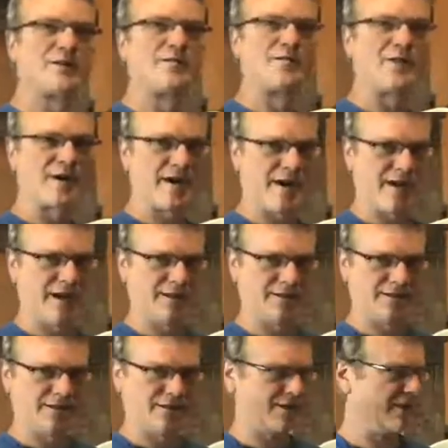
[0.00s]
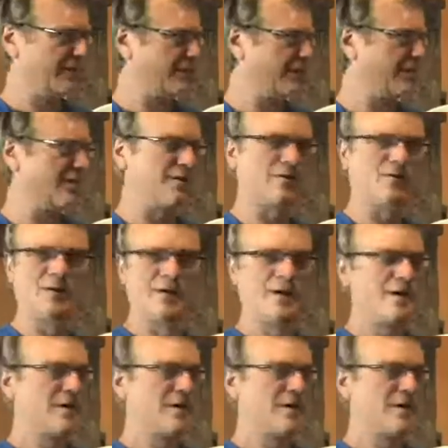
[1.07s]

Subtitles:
are a very English thing to do.